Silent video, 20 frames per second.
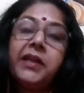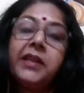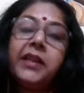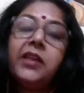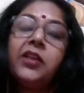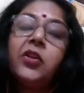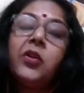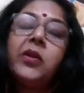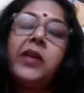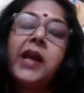then
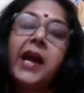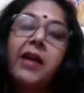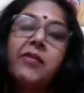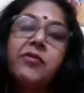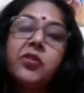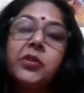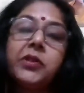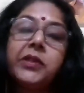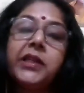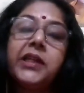you'll have
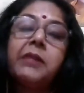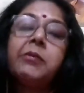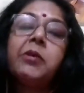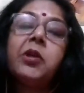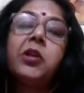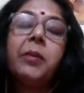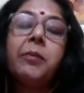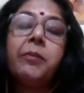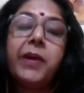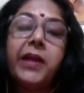to think about
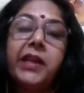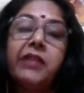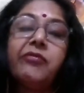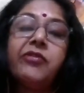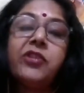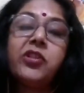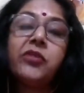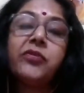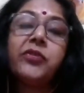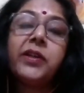the
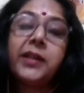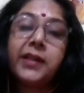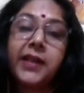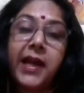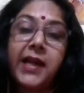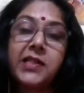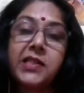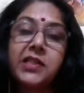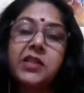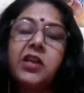benefit of the
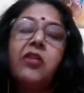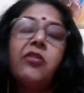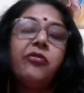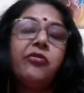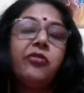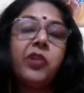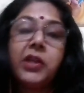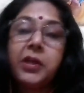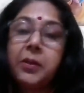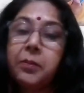clients,
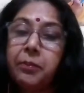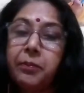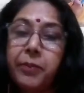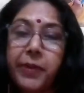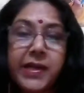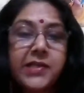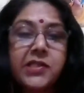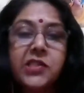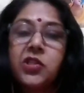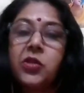what
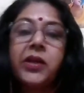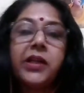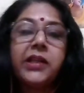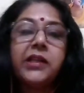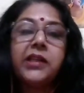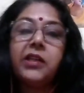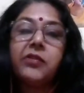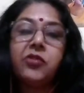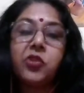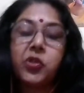best you can
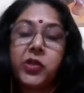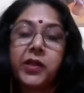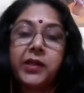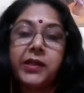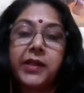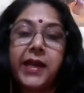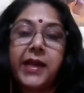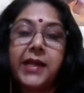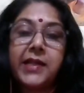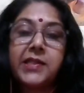give to your
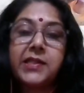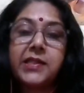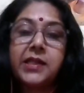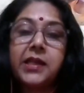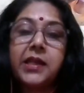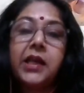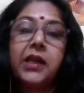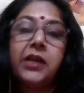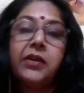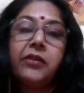clients.
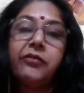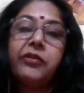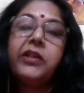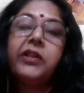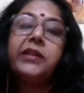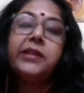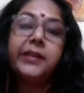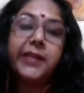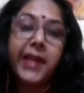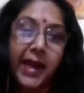With
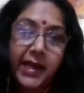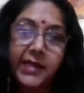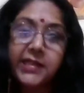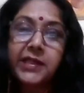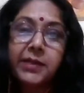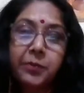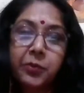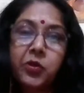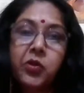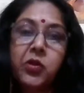that
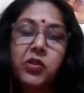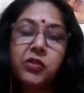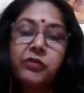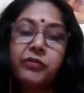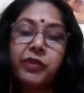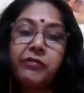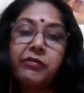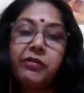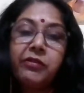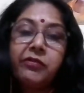approach,
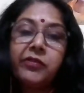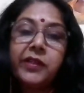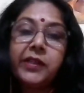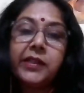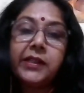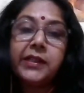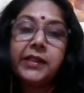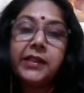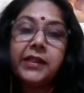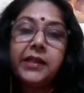when we
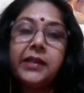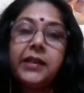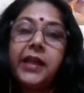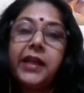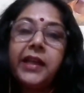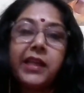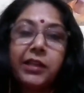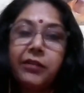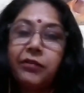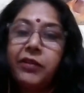work, like,
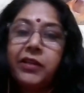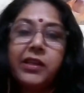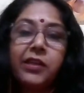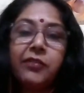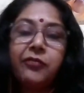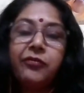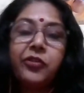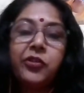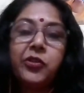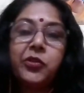even
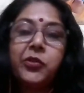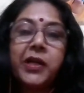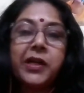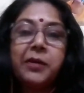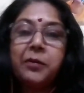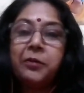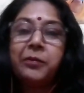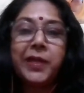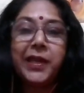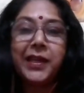if you are
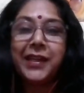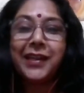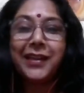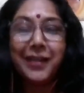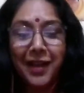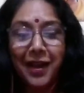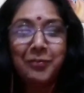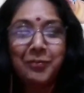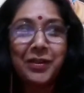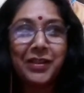making,
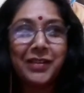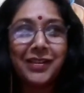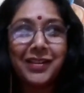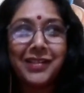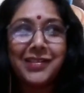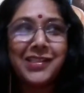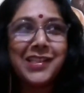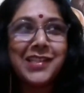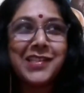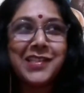I mean,
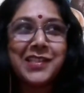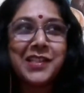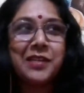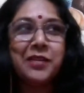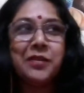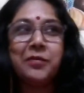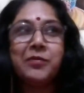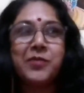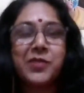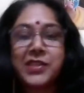just
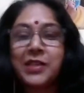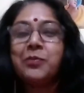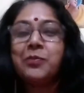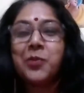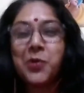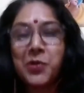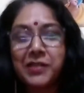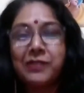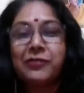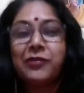
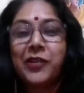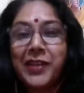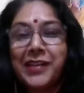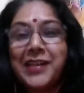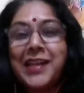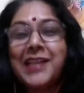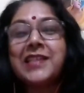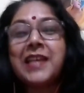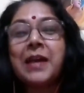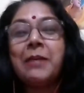suppose for an
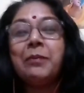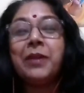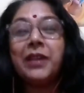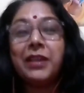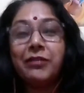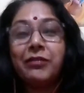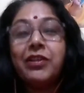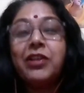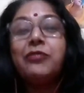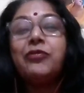example,
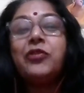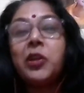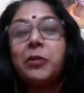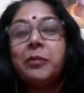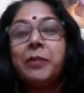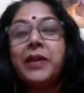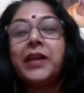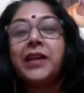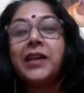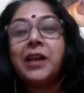even if you are
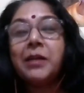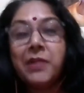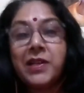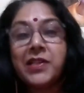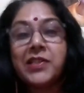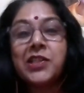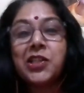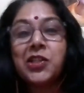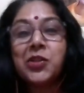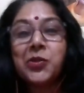making a
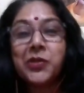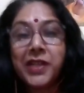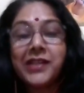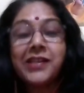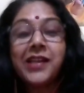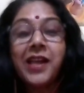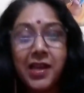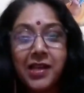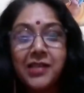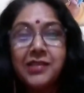mosquito net,
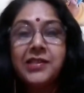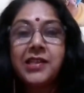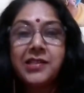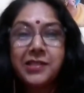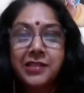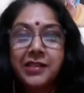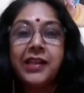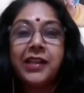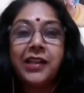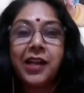
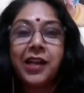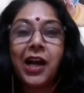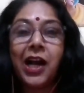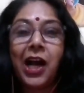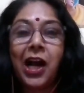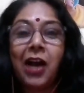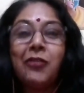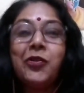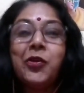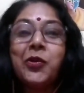just think
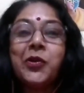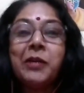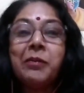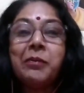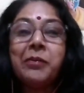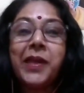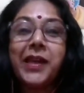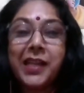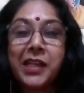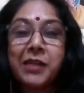how you can
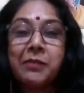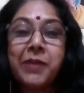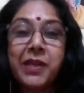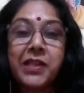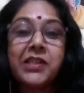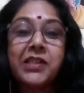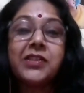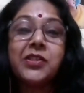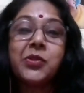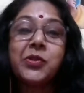make it
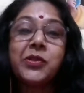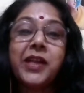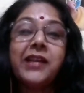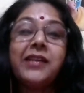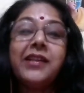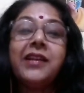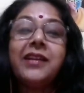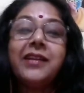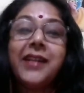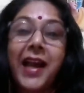better so that
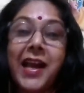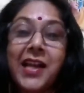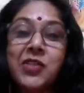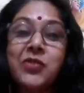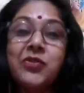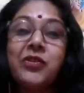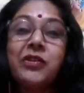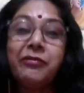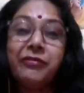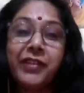the clients
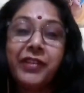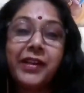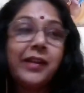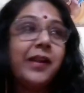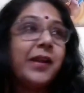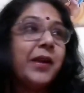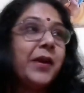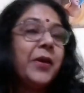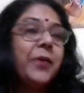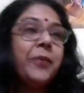will feel,
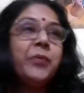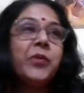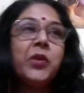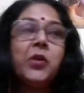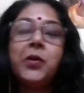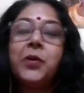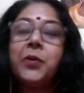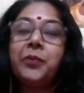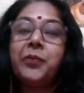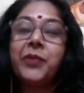
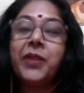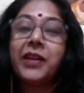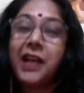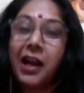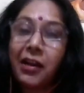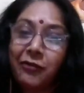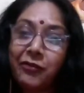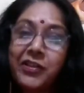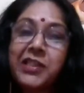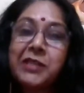
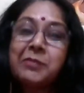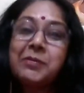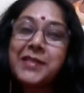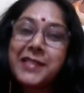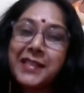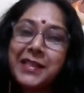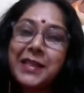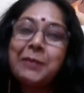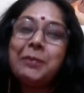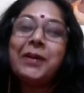comfortable
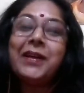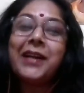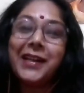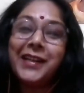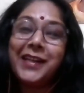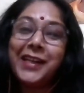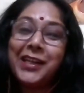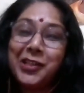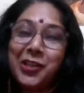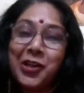sleeping
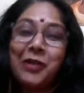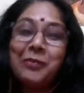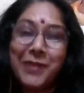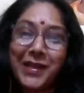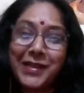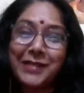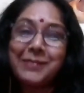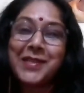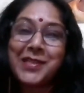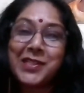under your
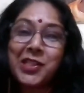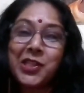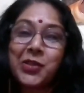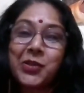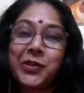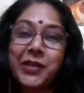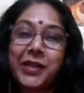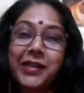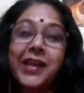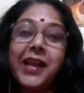mosquito net.